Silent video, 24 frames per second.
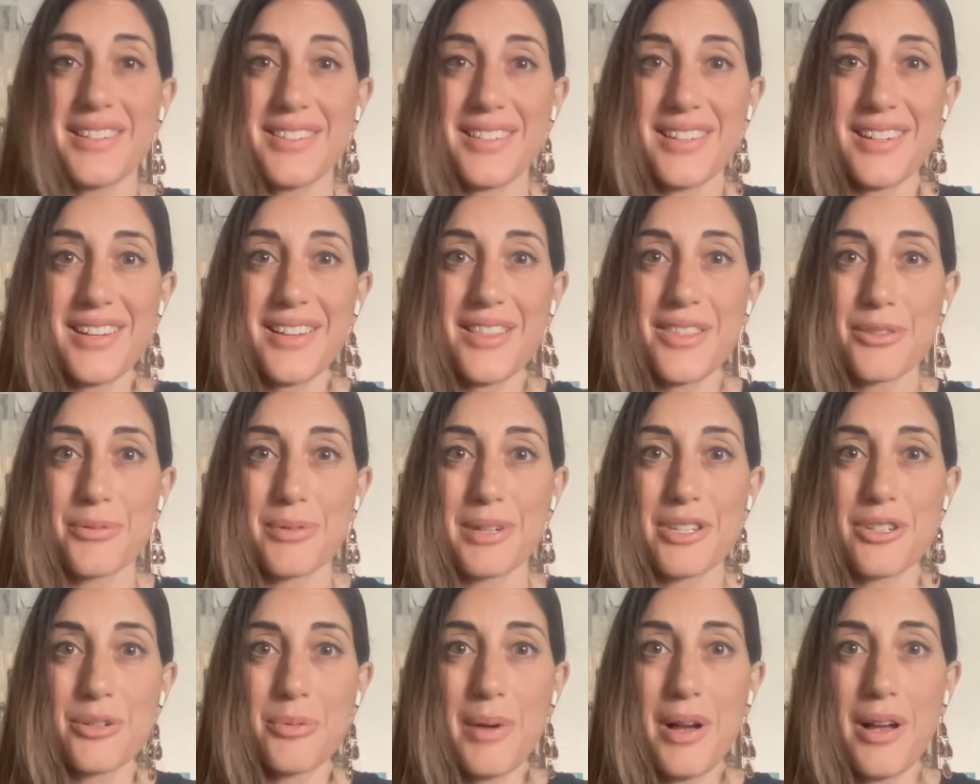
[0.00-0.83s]
it in
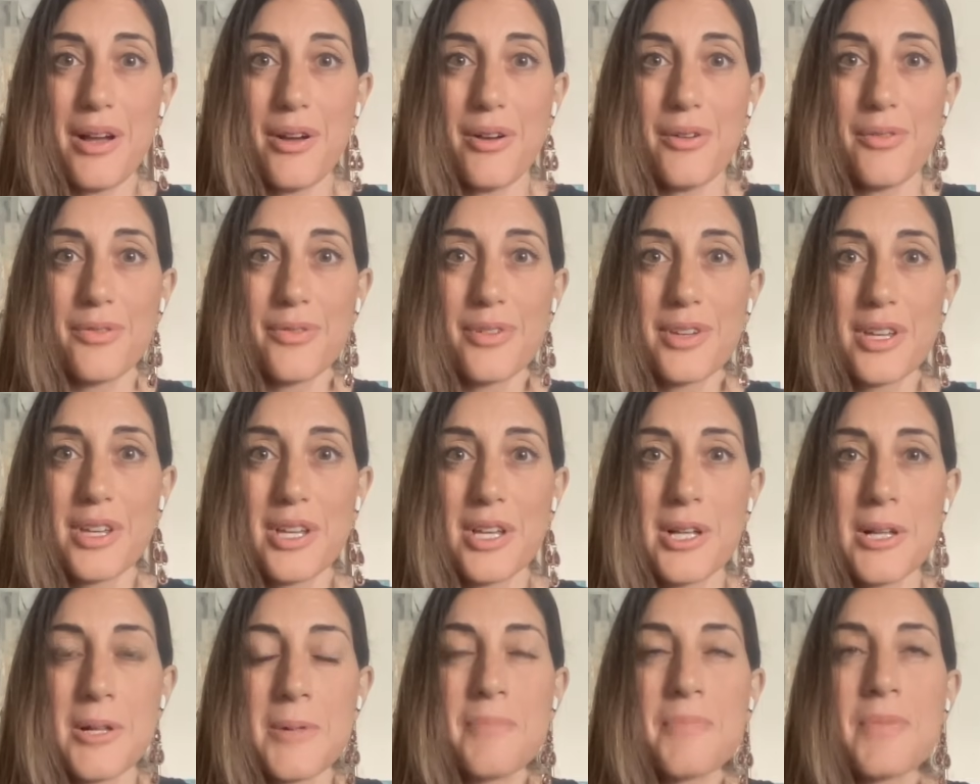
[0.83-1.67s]
312.
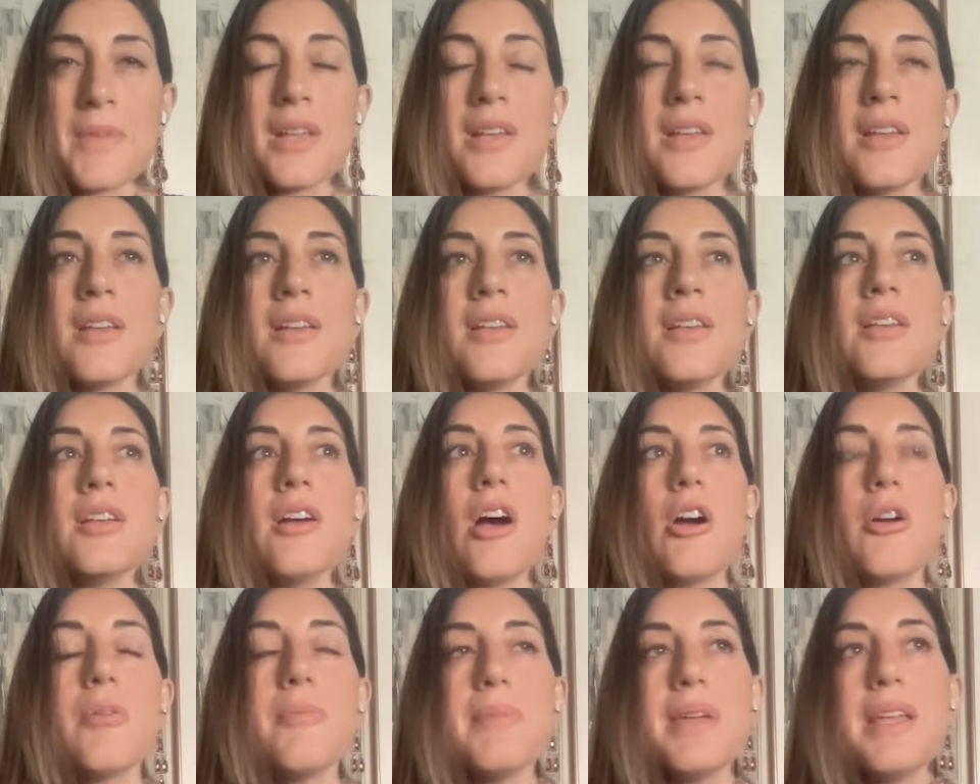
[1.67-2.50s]

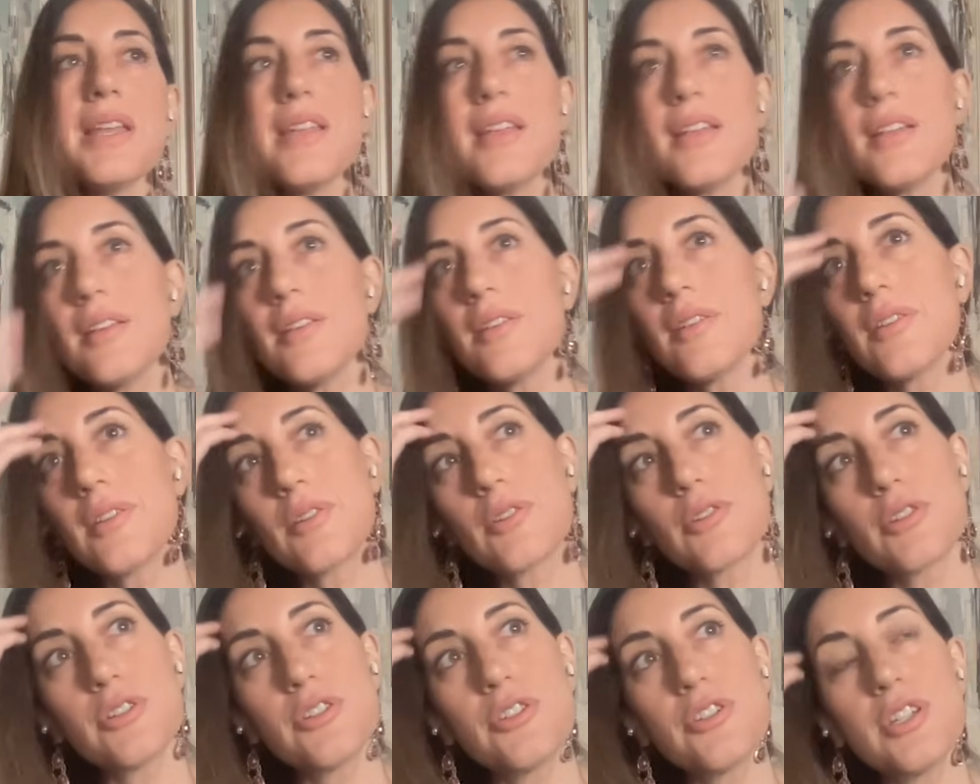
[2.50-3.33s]
Armenian
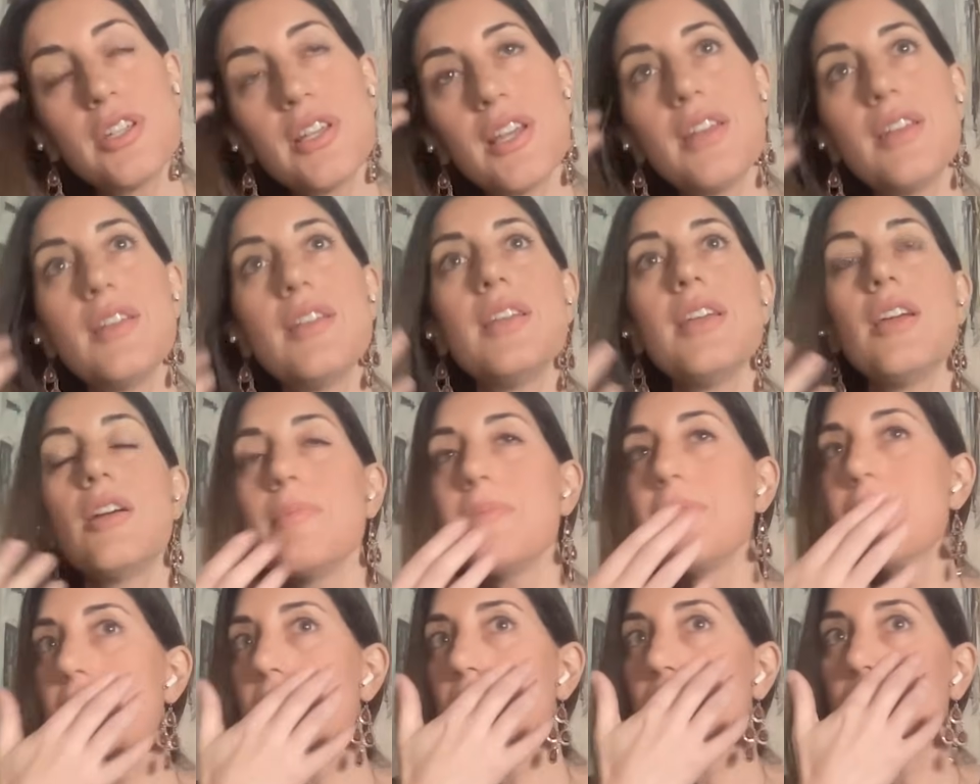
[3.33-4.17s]
Christianity,
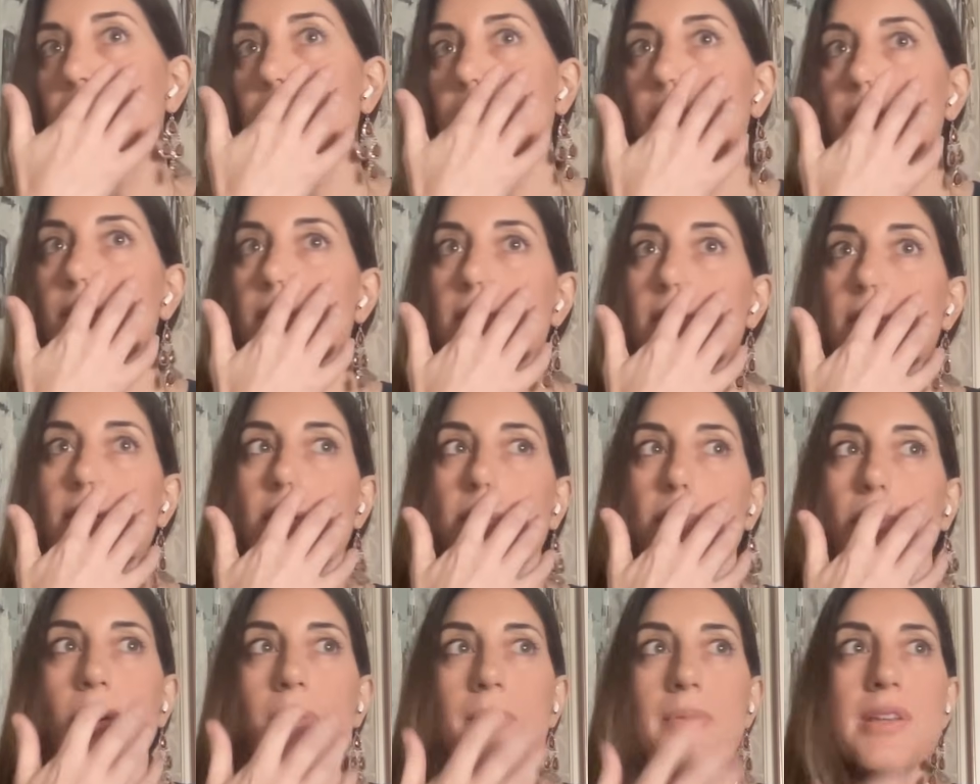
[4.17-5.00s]
Armenian
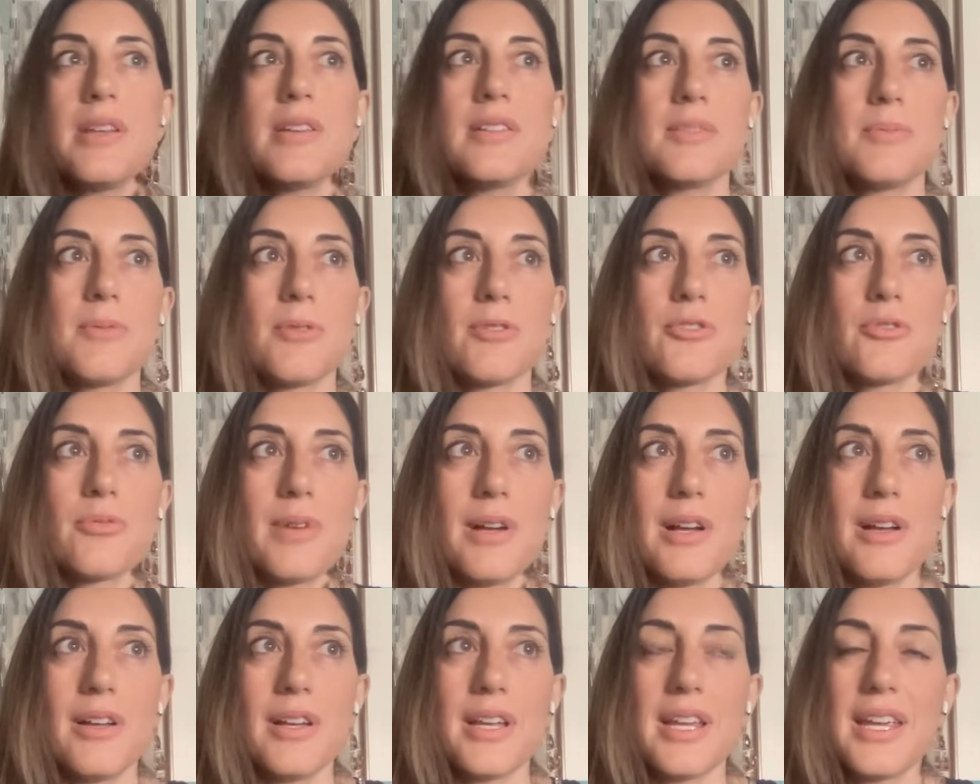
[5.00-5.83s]
Christendom, Armenian
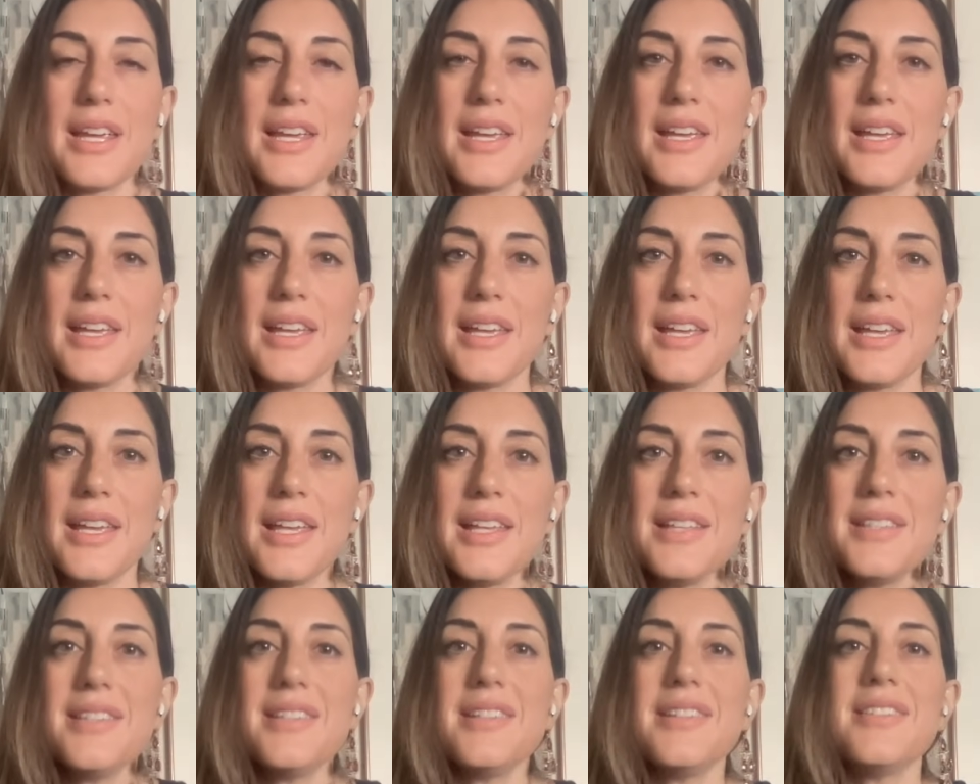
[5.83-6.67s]
spirituality
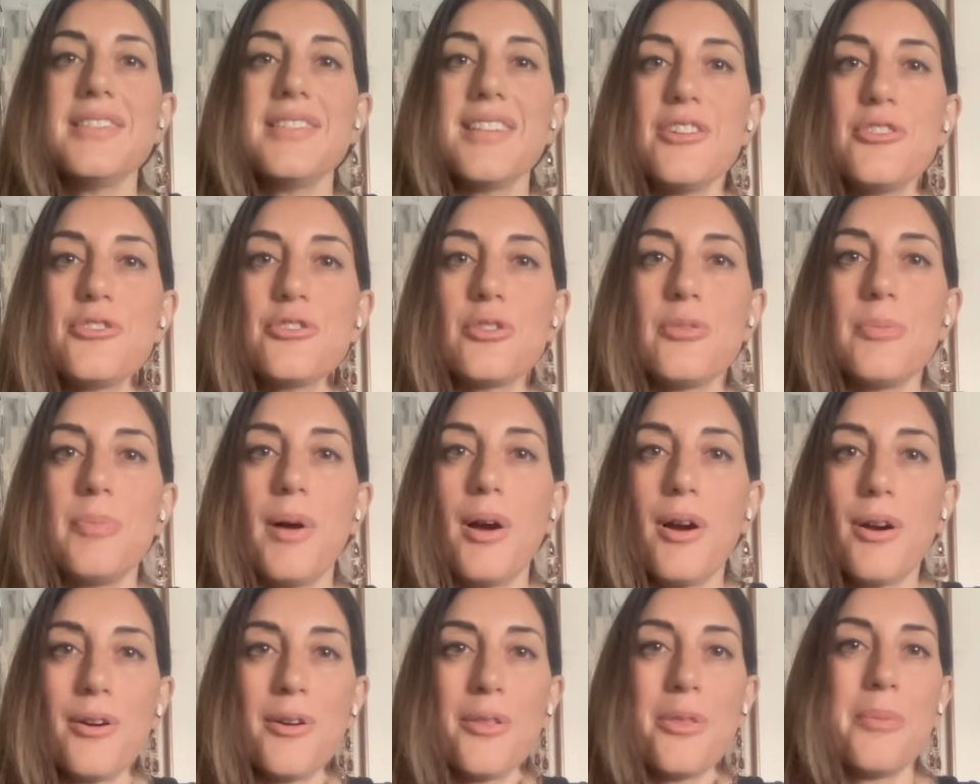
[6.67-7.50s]
is an essential
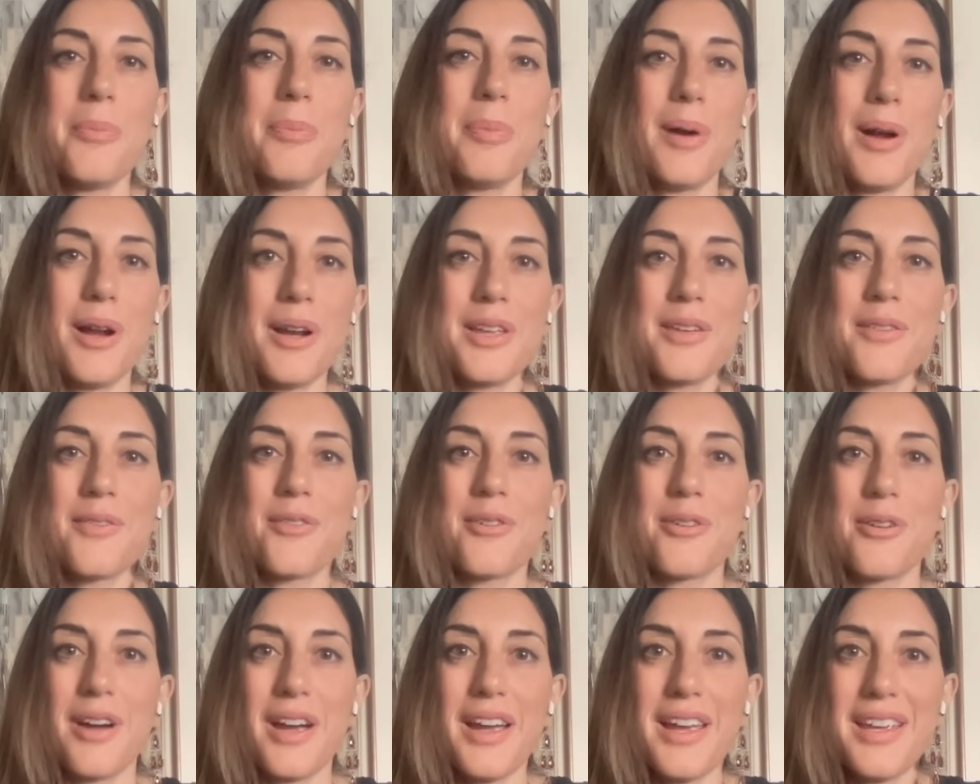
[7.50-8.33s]
part of the body of
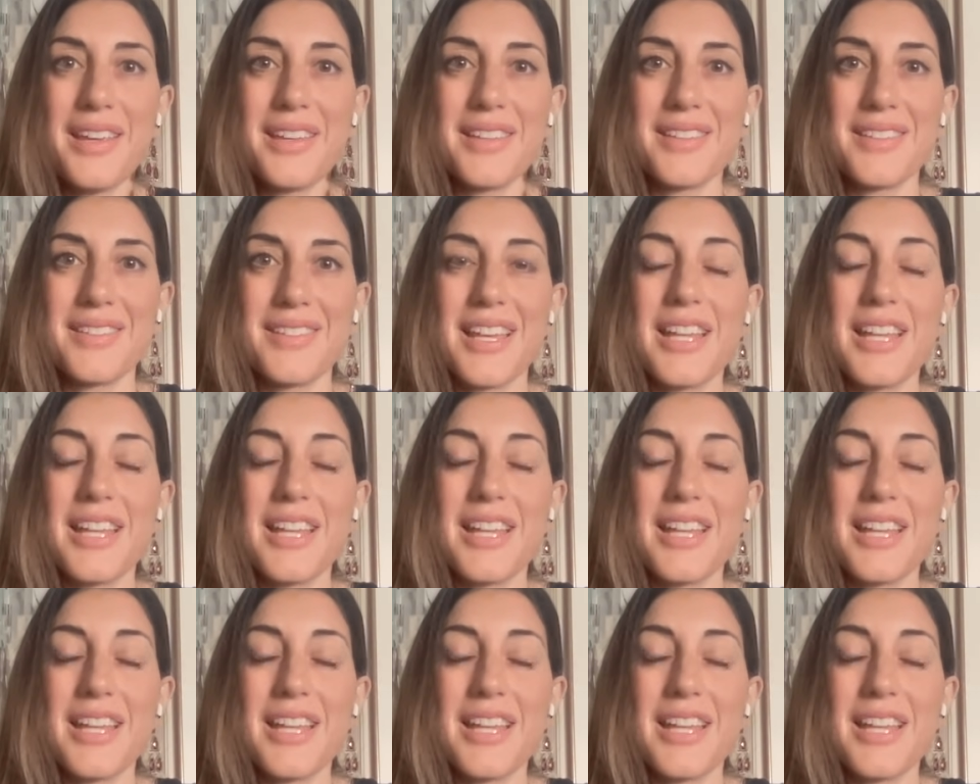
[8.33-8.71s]
Christ.